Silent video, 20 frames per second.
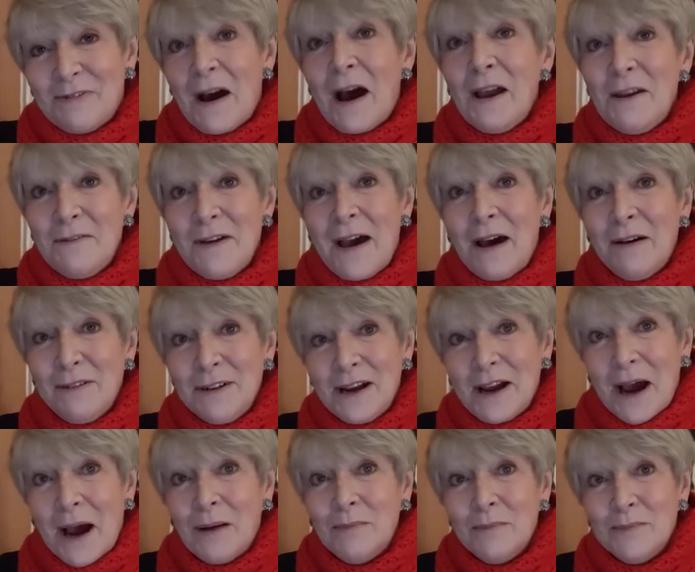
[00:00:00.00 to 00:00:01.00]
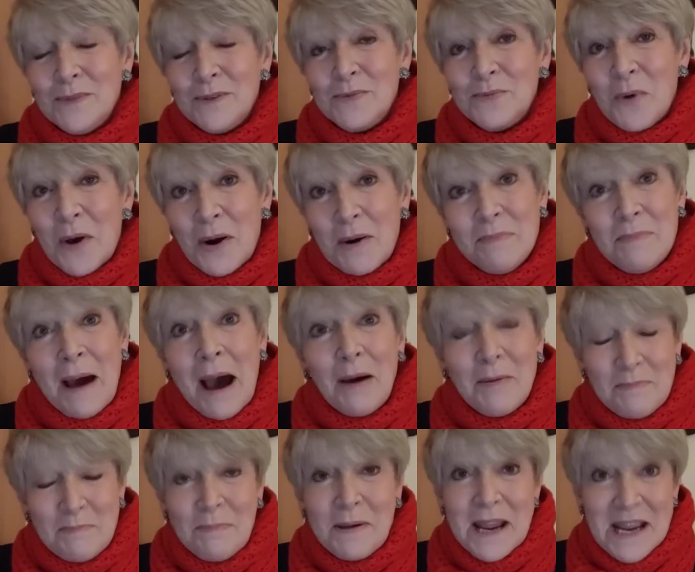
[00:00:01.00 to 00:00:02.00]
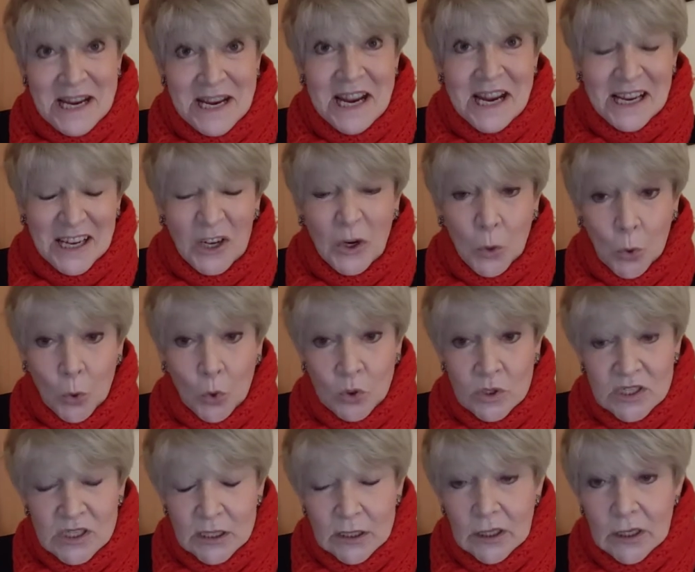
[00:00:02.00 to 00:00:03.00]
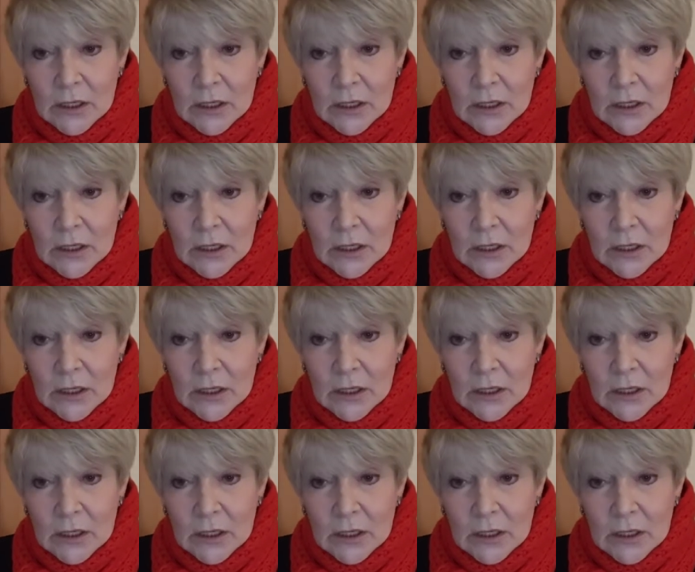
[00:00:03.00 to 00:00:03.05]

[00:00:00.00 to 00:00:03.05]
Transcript: outcomes were about being ignored